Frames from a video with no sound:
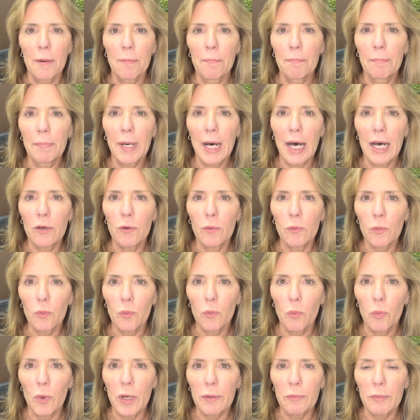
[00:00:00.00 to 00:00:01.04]
But
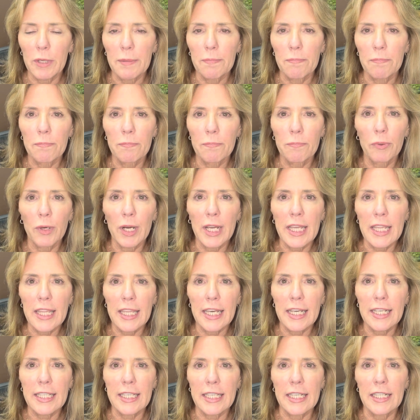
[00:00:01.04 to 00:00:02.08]
when we bring
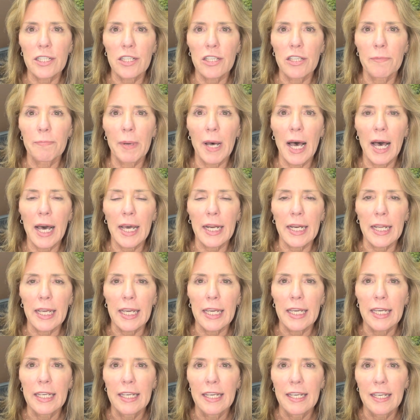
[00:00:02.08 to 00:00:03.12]
things into the
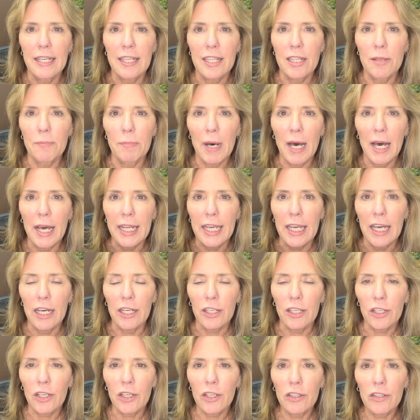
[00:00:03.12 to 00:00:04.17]
body
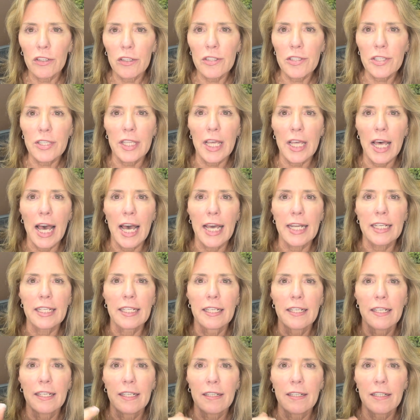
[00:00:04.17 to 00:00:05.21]
uncurls that
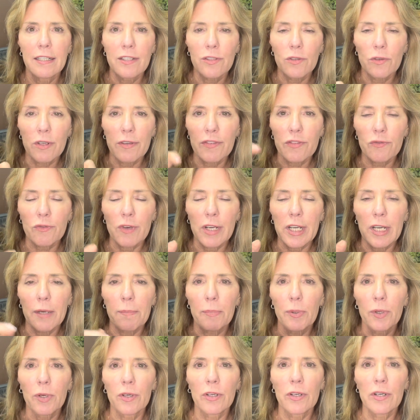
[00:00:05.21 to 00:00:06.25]
sort of string
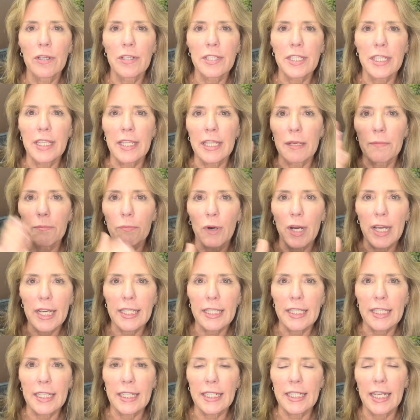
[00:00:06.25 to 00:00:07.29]
of pearls and then
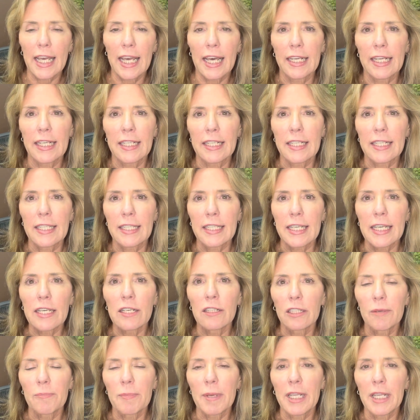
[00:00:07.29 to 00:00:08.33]
breaks it down into
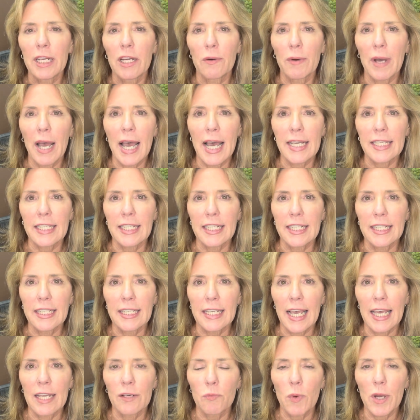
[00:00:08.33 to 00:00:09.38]
single amino acids.
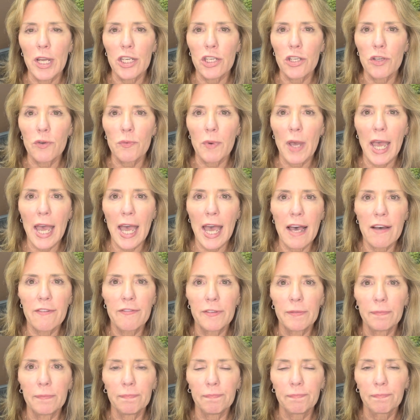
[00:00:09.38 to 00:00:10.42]
And when you
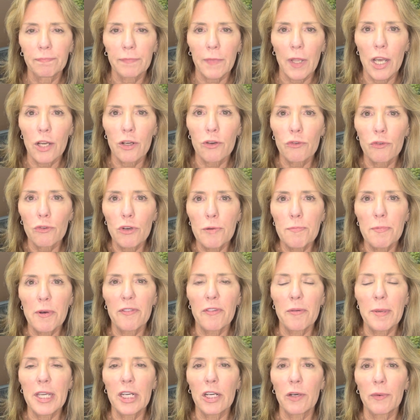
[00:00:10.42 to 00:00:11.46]
have a group of
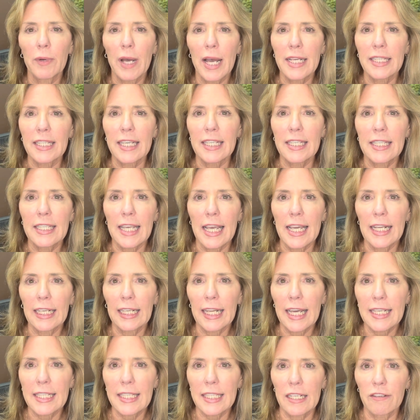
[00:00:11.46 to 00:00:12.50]
amino acids, say
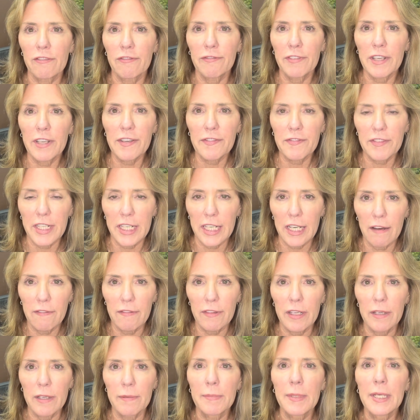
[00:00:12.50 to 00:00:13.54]
less than 50
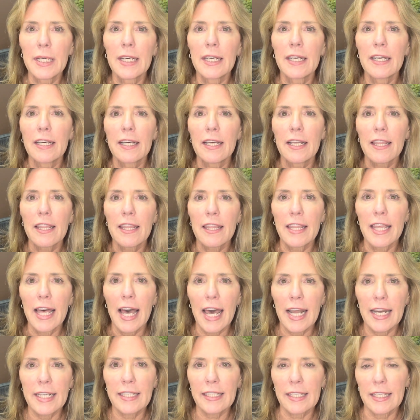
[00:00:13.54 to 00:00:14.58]
of them,
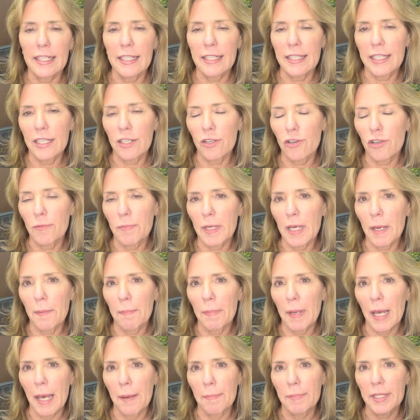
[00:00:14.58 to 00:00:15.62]
that is considered to be a
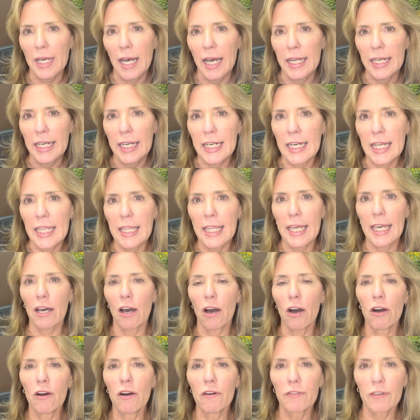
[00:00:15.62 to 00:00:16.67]
peptide.
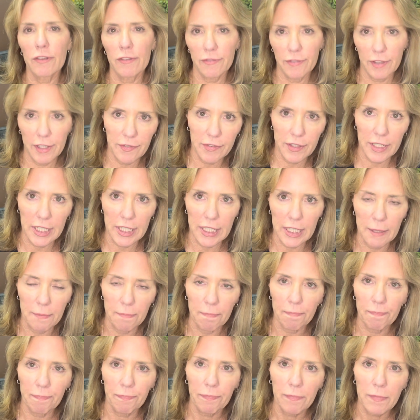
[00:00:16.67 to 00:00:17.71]
Anything over
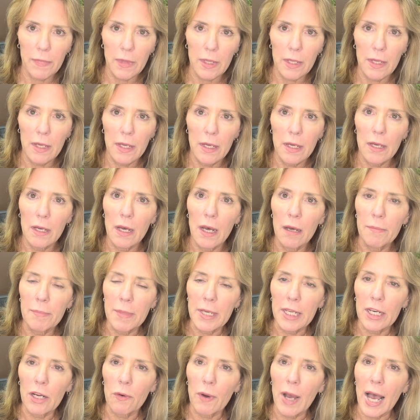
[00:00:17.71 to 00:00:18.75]
50
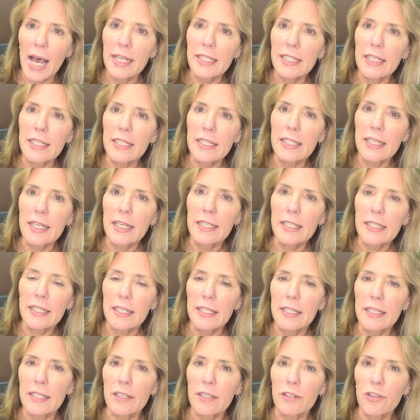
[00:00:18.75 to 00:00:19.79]
amino acids is
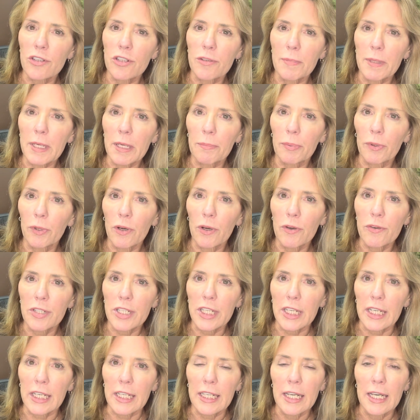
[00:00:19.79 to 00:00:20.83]
considered to be a
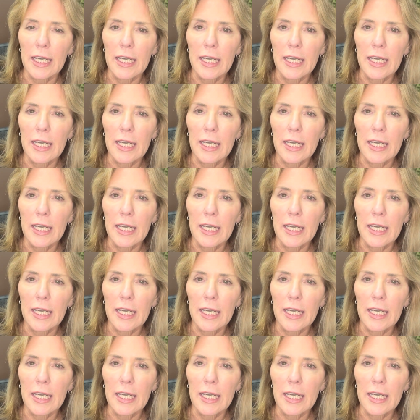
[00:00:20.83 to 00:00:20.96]
protein.